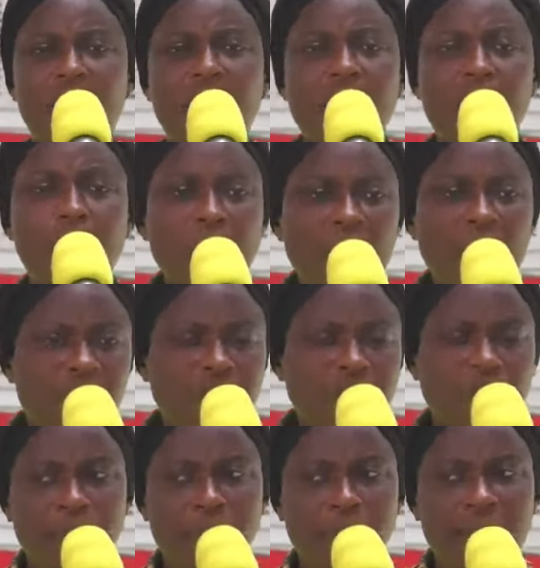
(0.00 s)
Please,
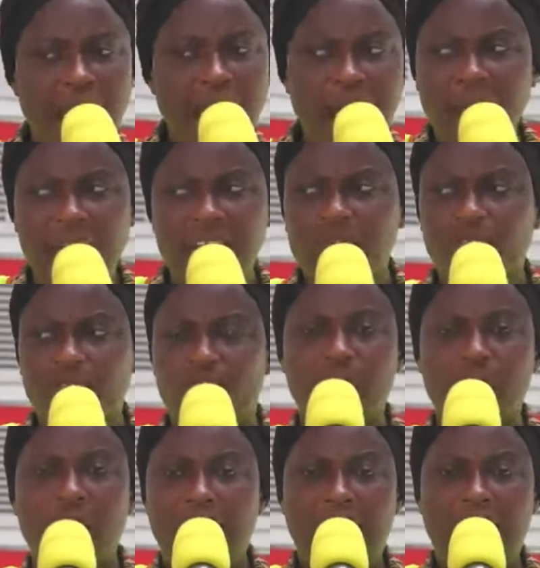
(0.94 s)
from now henceforth,
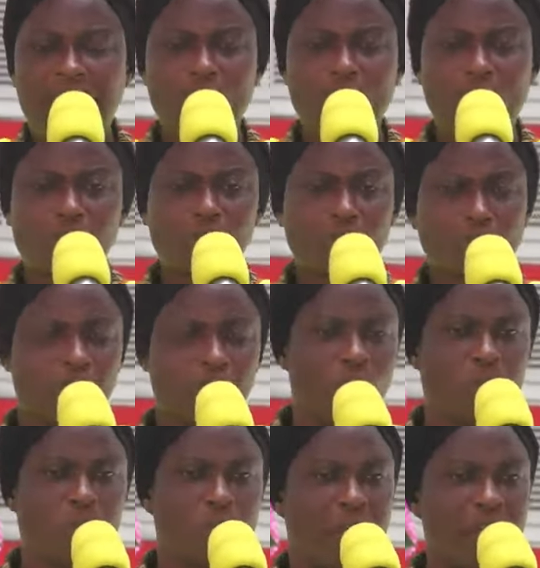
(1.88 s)
I don't want you to be
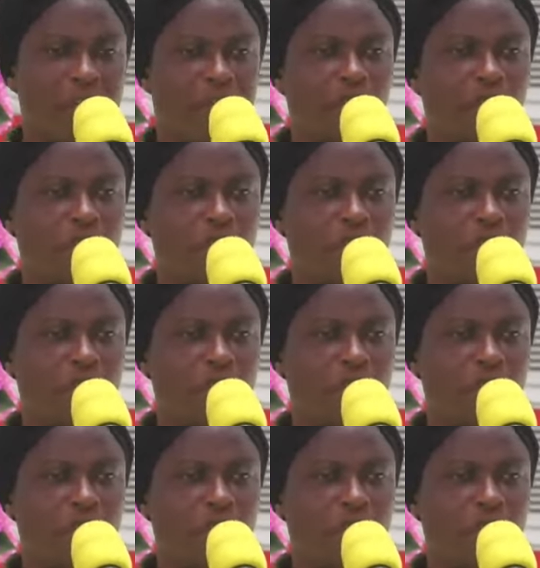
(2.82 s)
cooking my food.